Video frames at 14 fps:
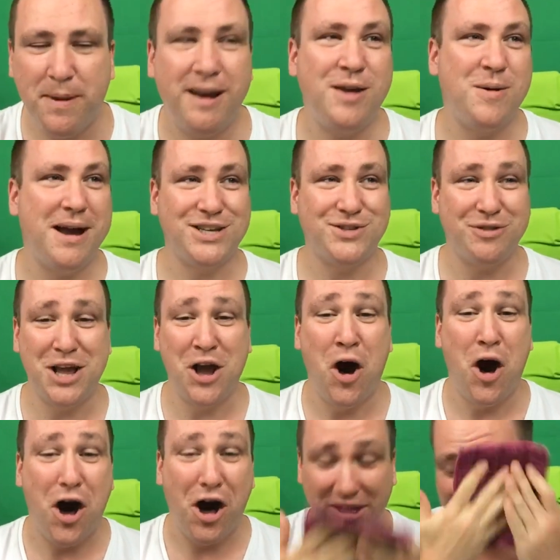anyway. It's really
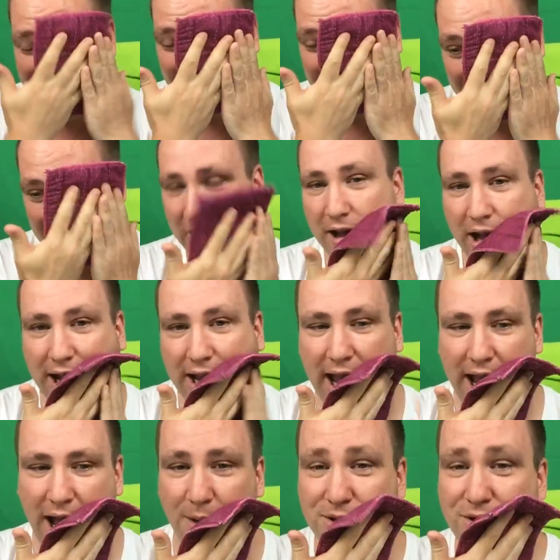hot.
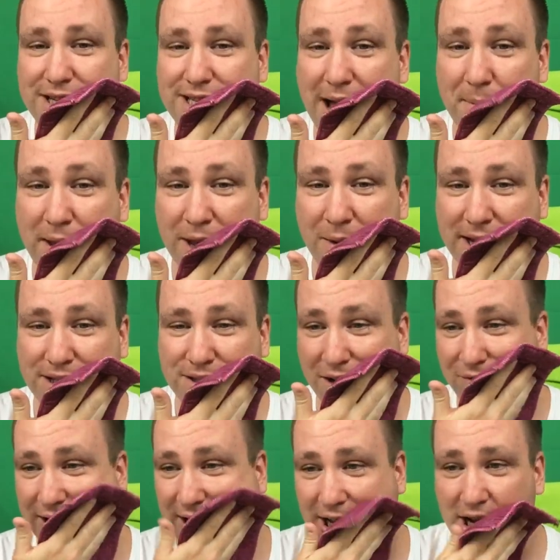Okay, I was already damp anyway. It's
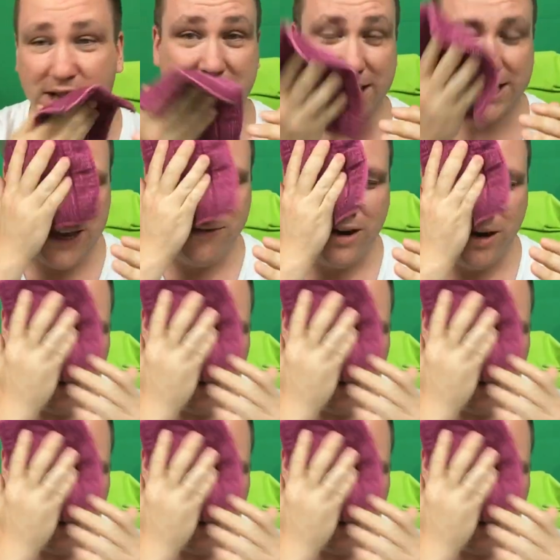not really hot. So let's give it a